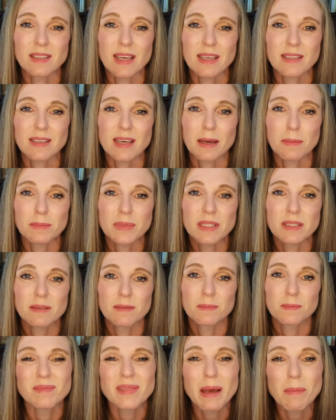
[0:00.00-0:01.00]
setups.
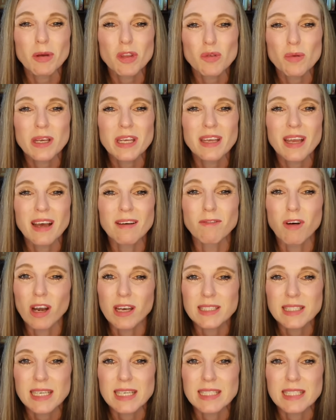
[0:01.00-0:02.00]
Number 3, a
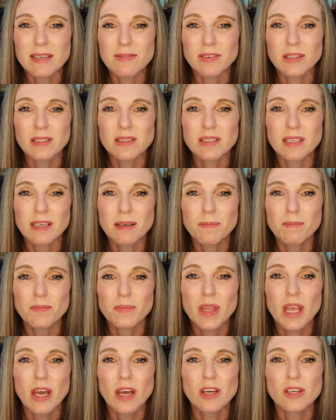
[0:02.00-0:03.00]
volatility filter.
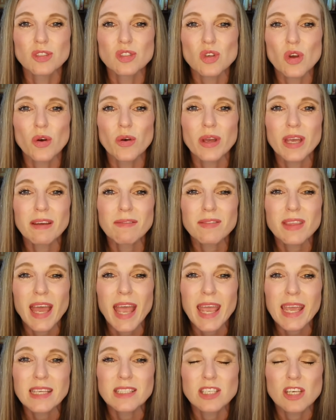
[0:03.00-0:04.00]
So if the
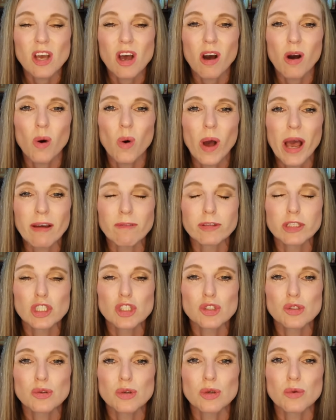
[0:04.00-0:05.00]
ATR or
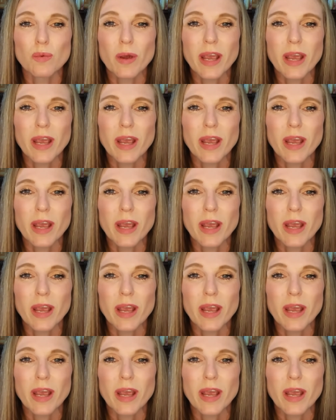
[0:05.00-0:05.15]
average true